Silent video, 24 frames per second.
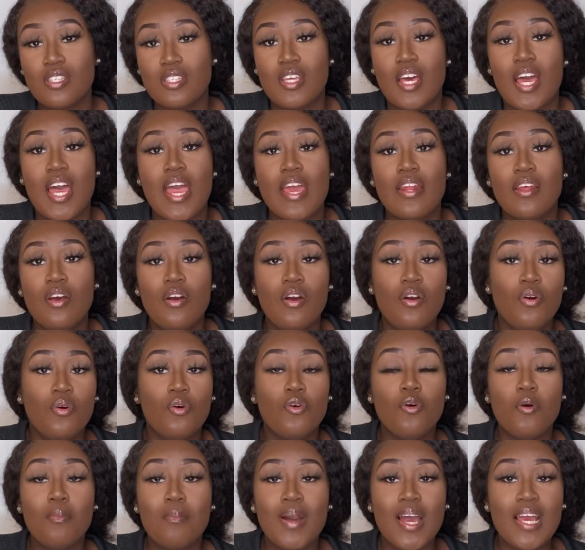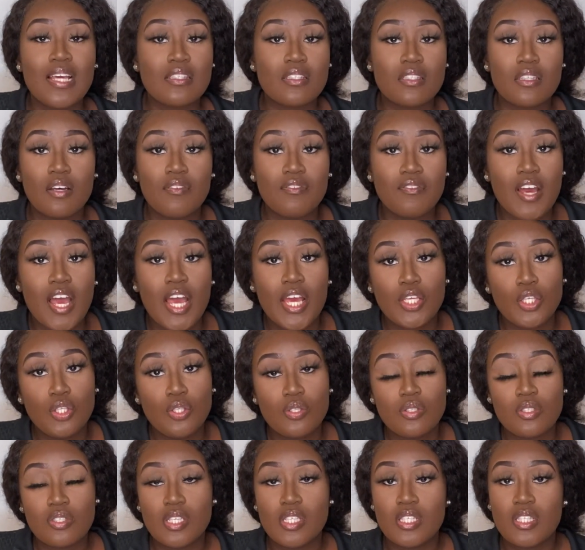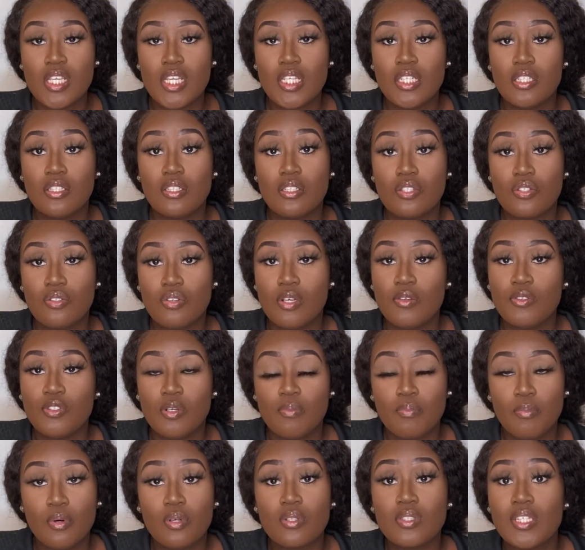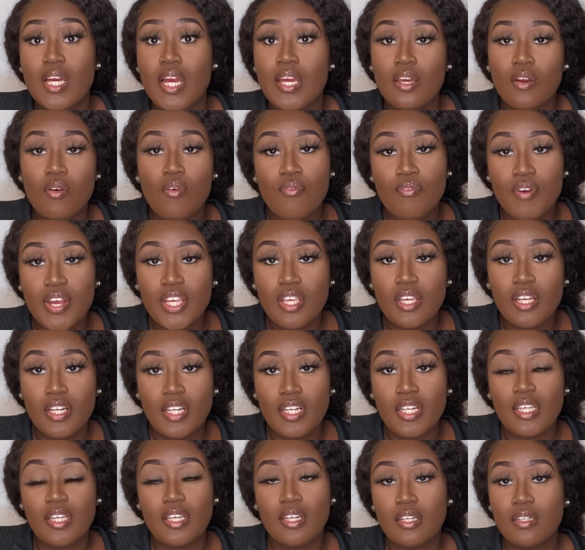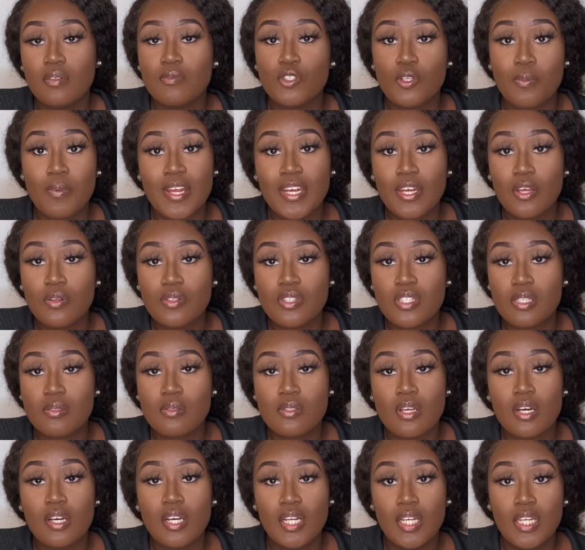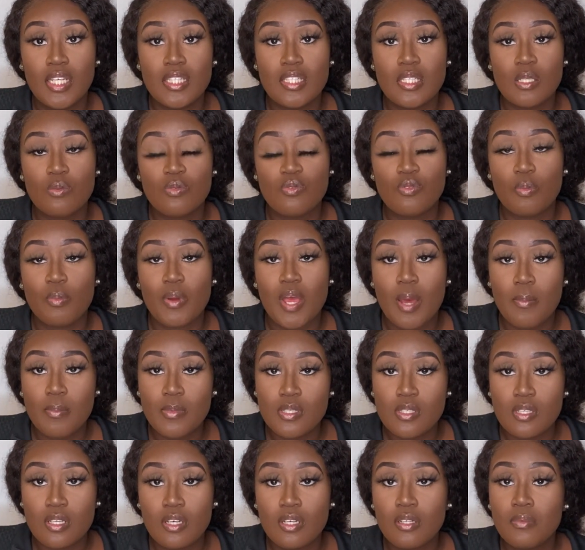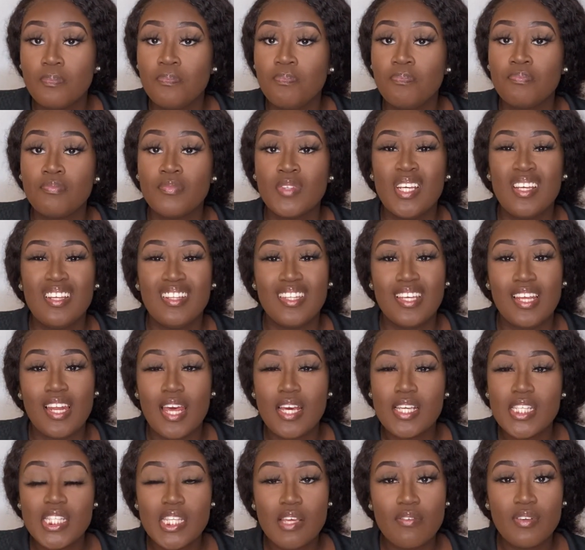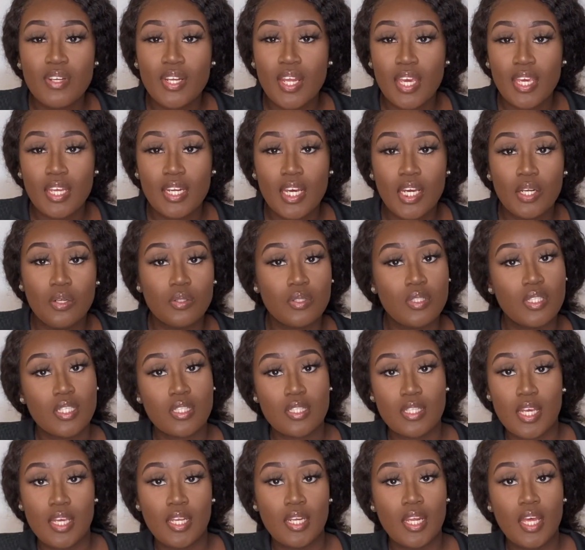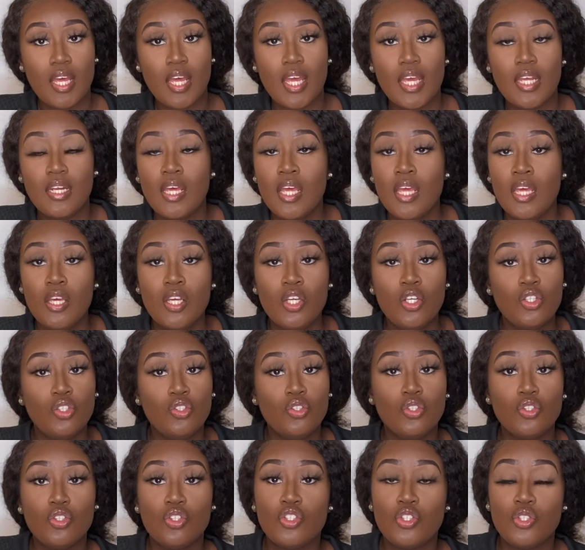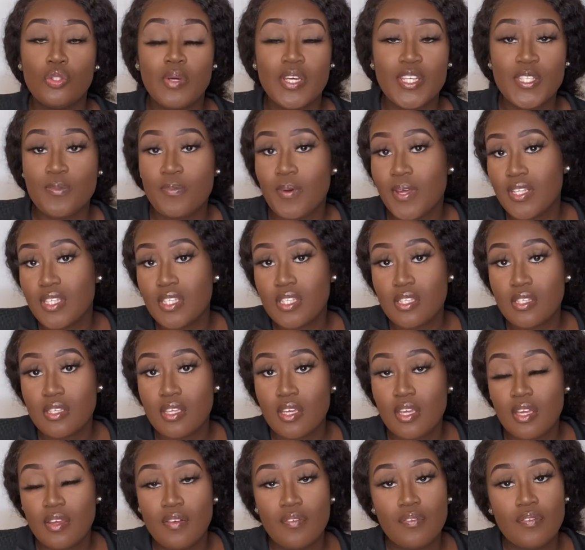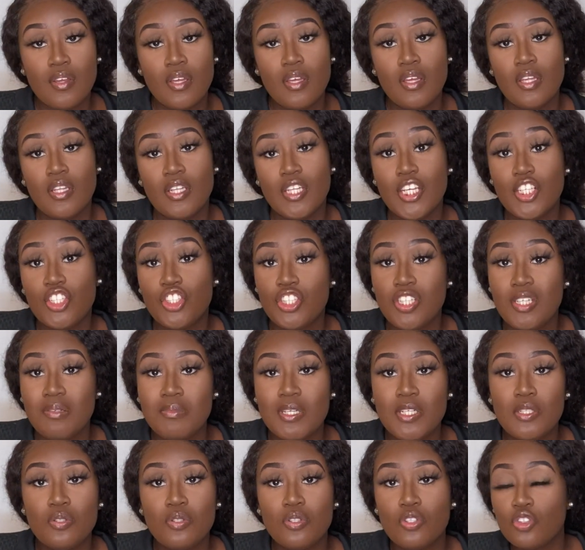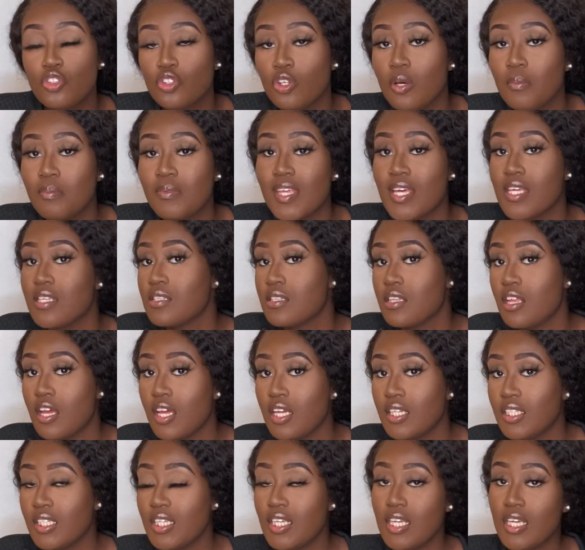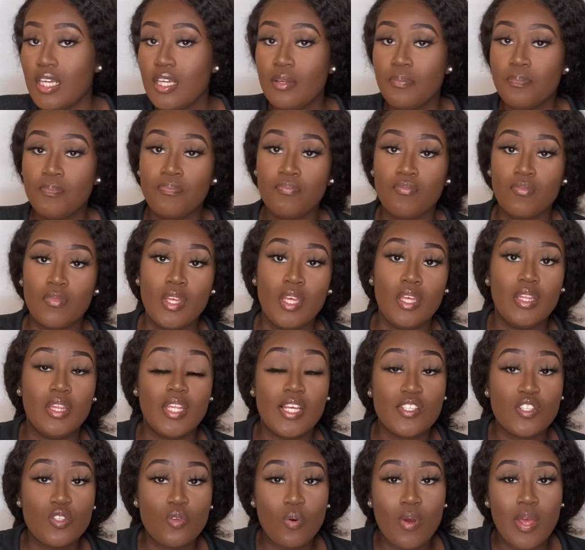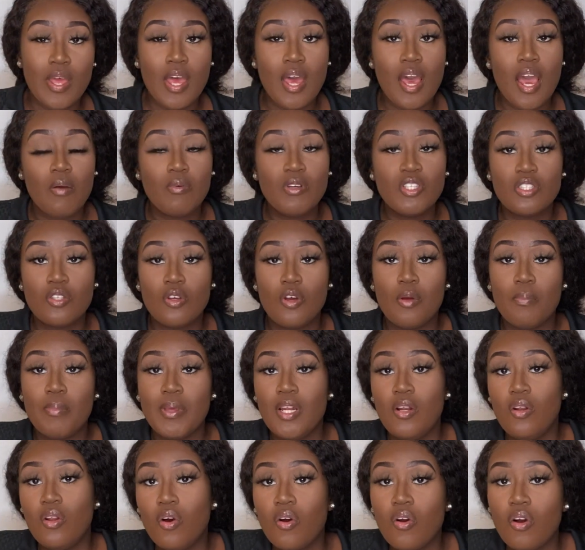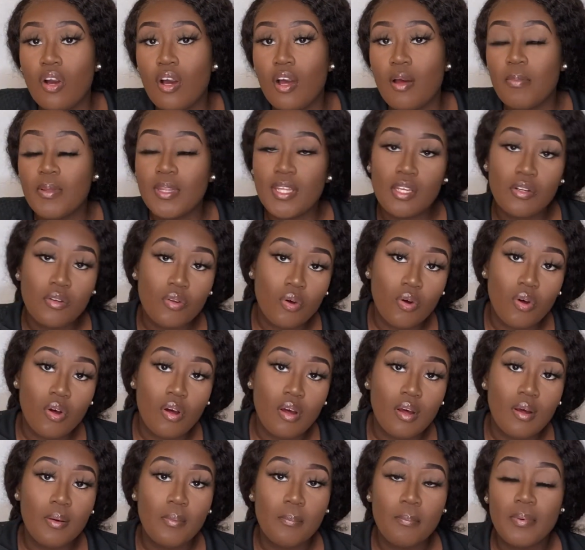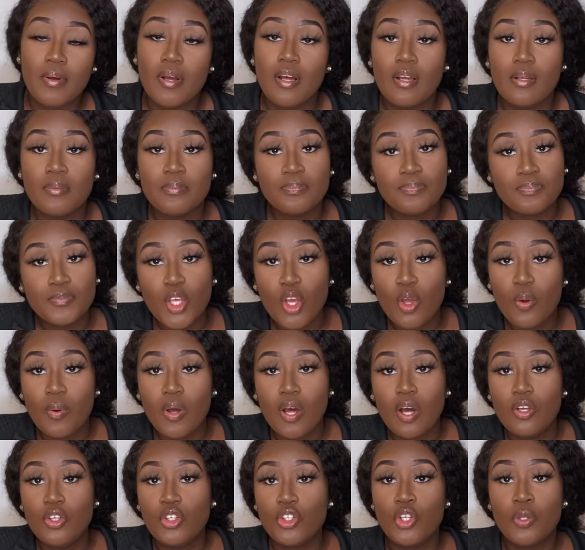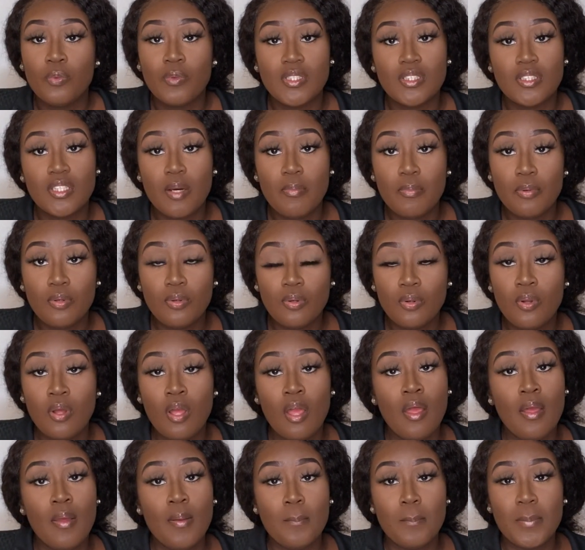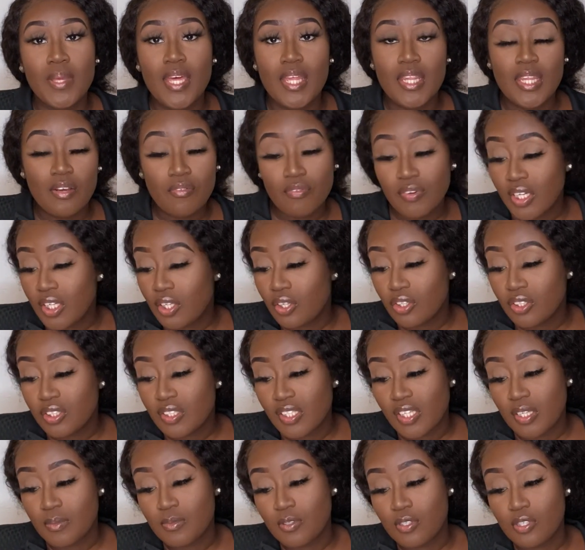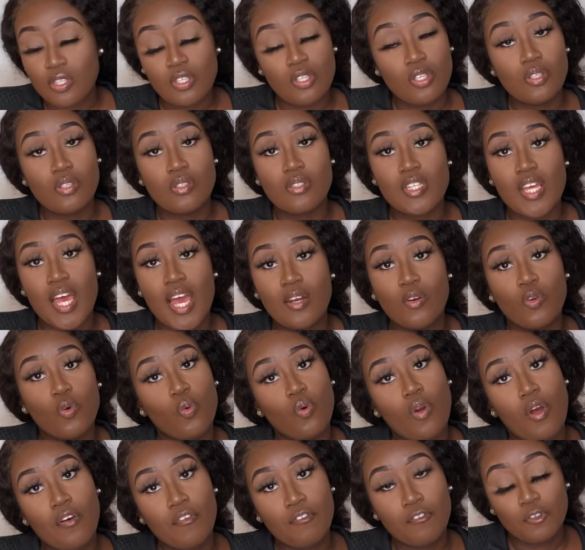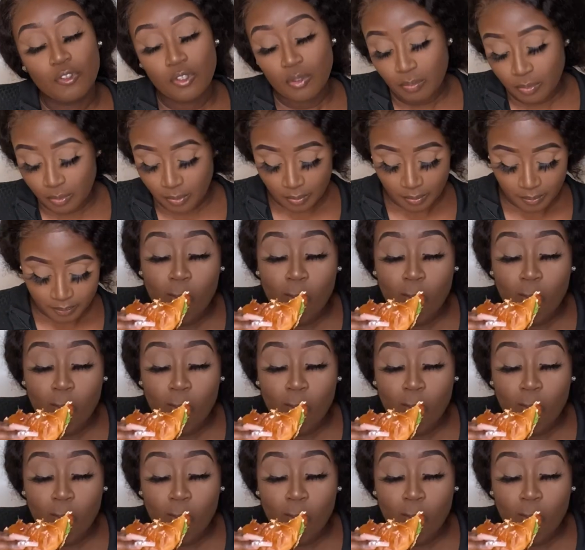aside, all my stuff I use is in the description box like regularly. So my nail tips are clear tips from Amazon. They're like $7.99 or $6.99. Not too expensive. They're cheap, they do the job, they're sturdy, they're square. I wish they were a bit longer, but they're not. But oh well, you can always double. But yeah, they're really good tips to use and affordable.